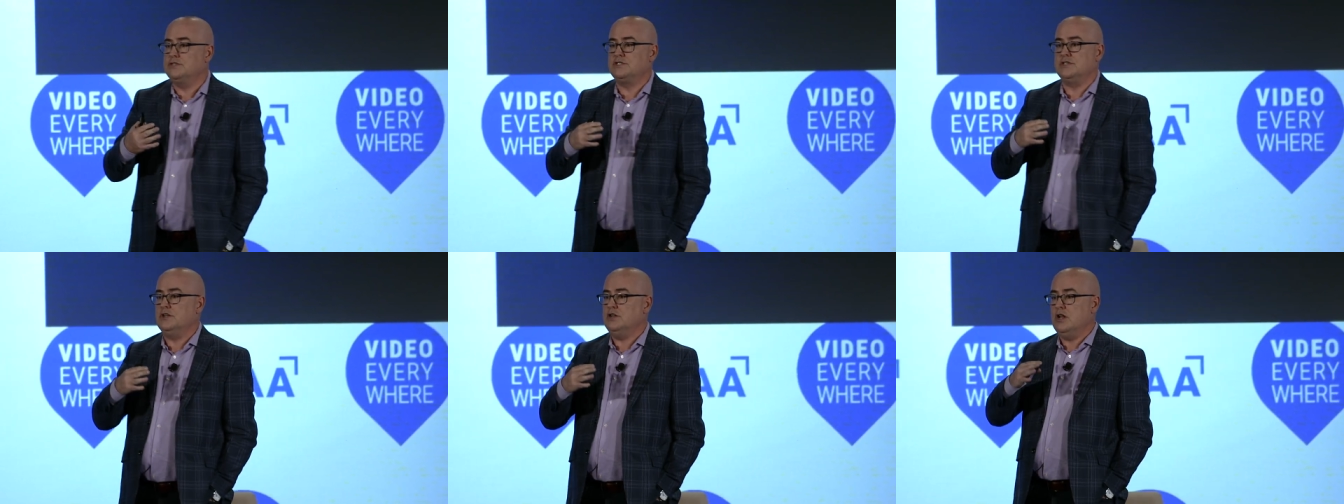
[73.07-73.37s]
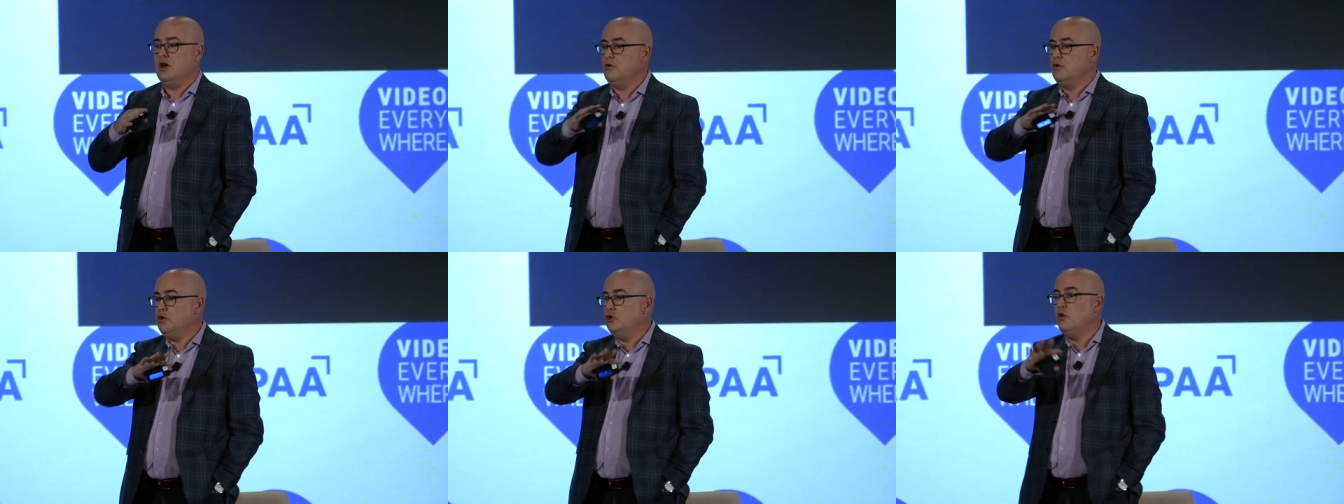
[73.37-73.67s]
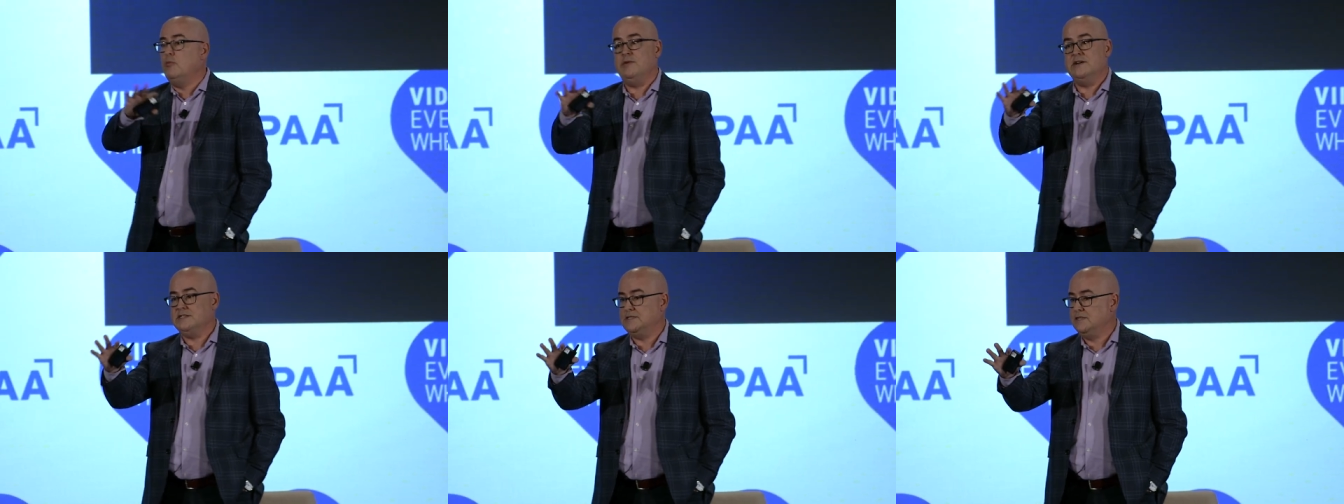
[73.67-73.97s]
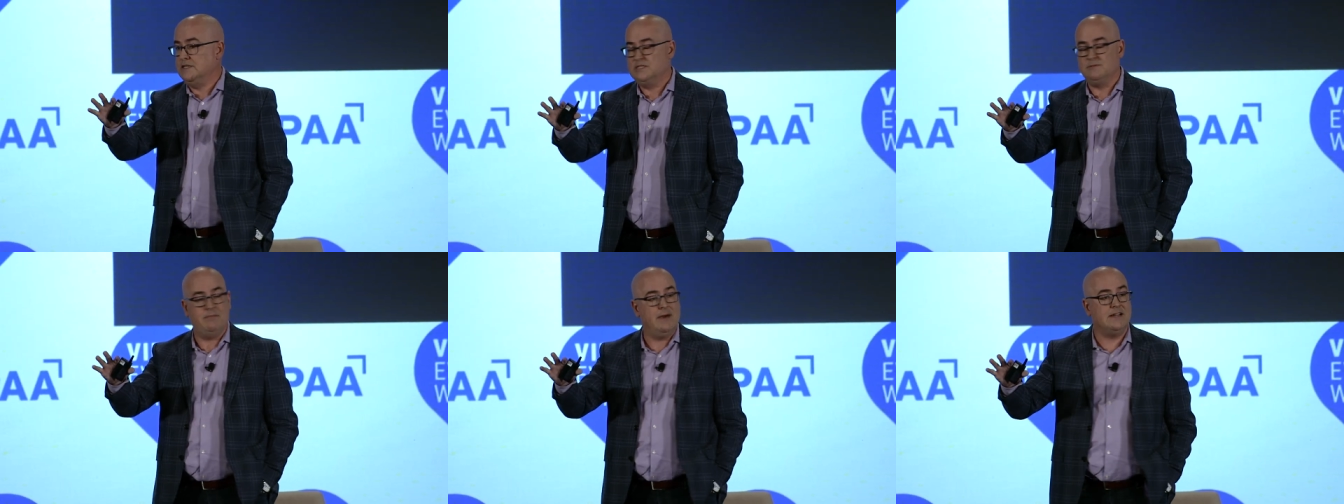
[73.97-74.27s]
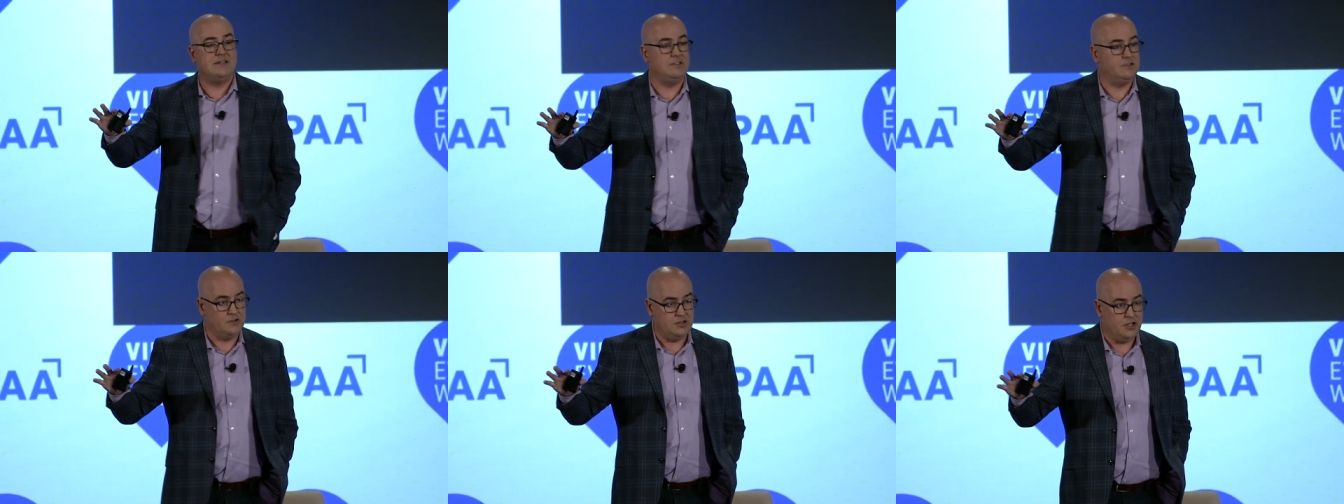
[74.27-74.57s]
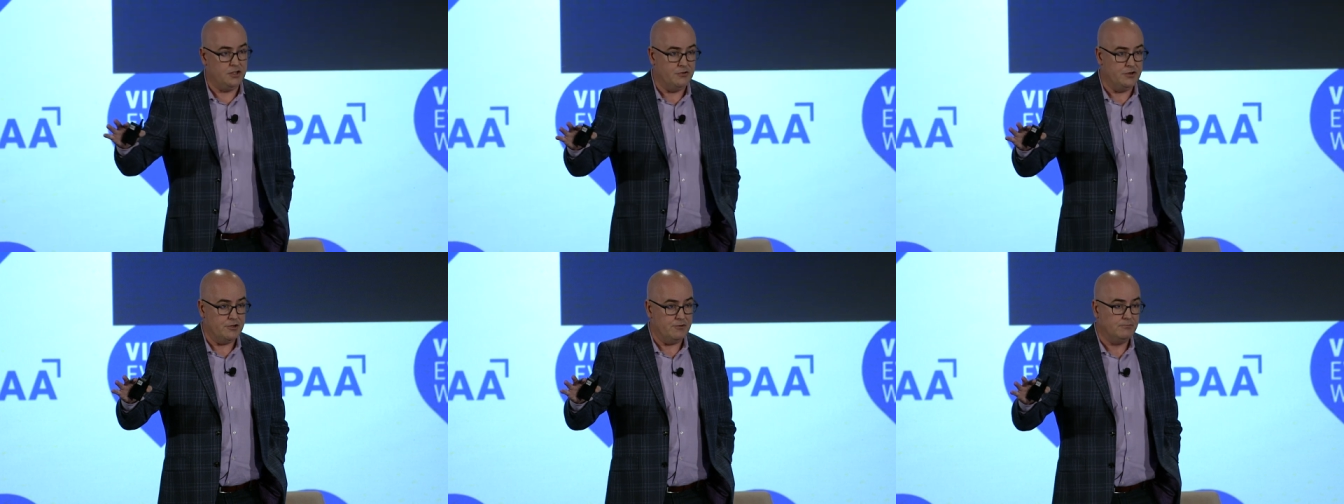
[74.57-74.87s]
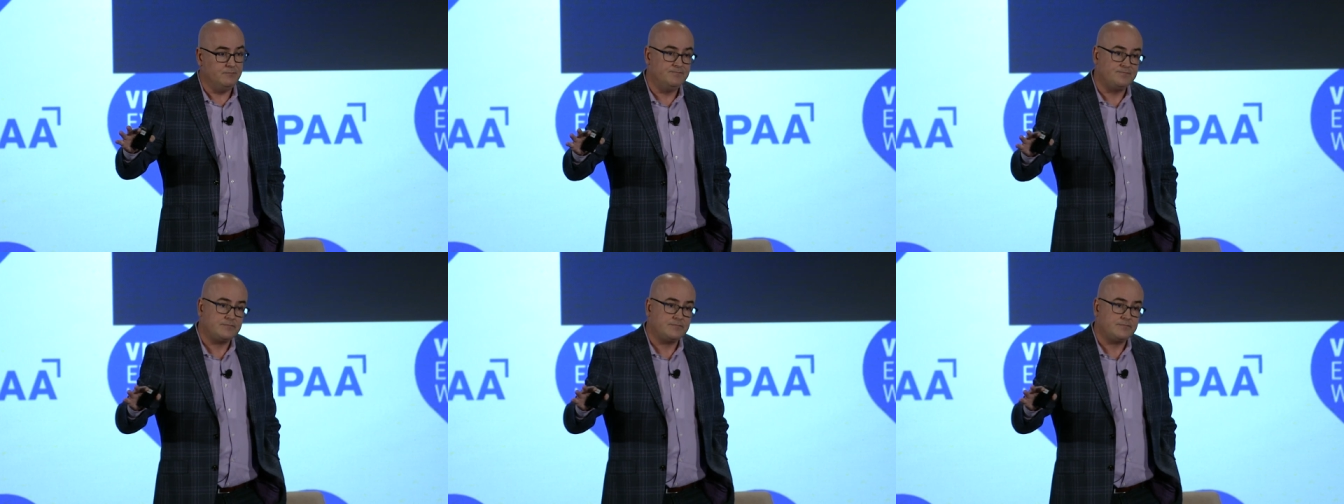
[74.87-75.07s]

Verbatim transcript: to know your business better than you do.